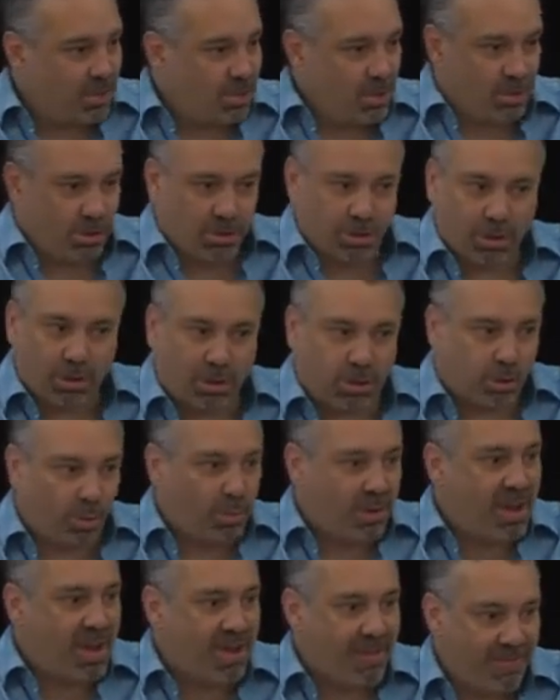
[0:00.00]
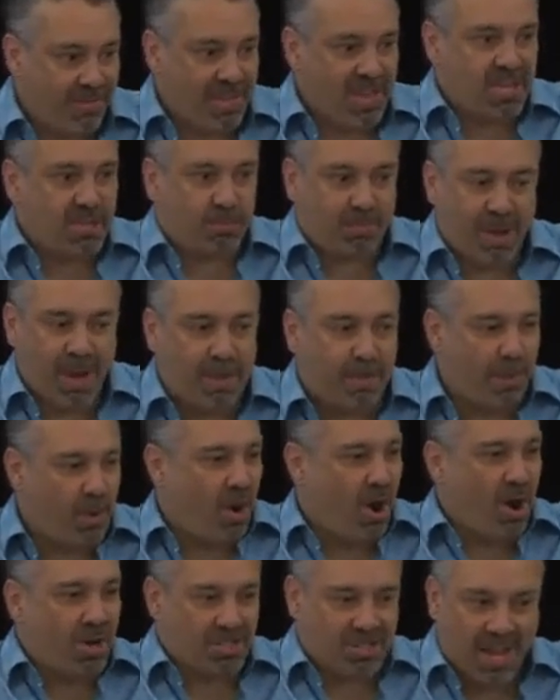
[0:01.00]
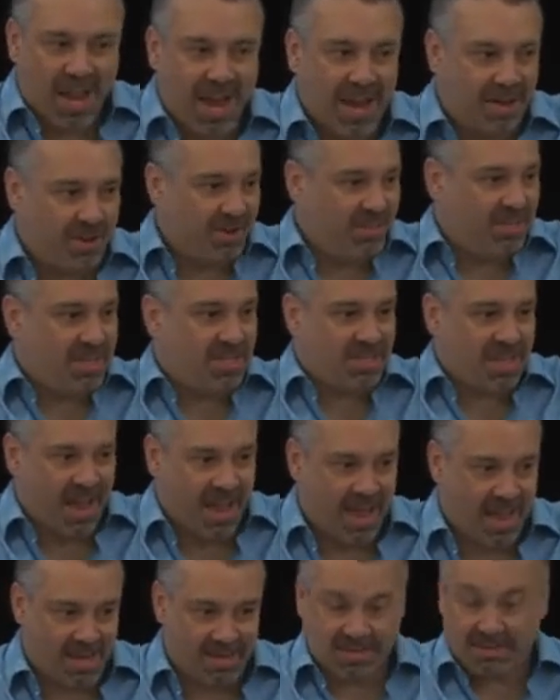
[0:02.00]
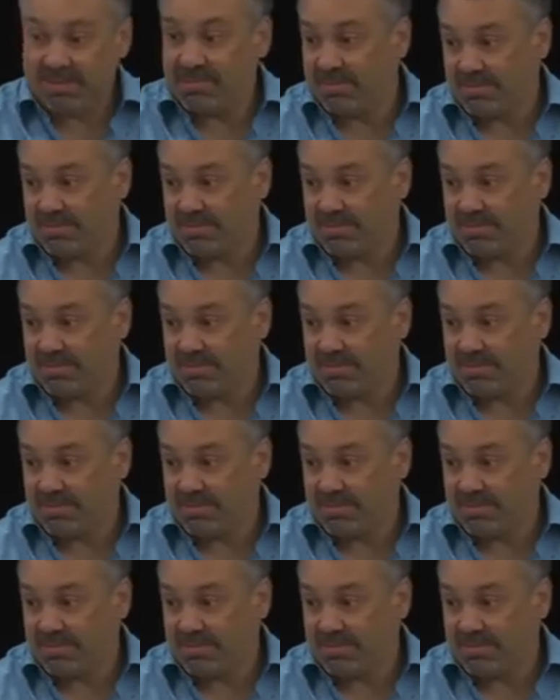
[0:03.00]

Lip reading: The three of these people are tighter than tight.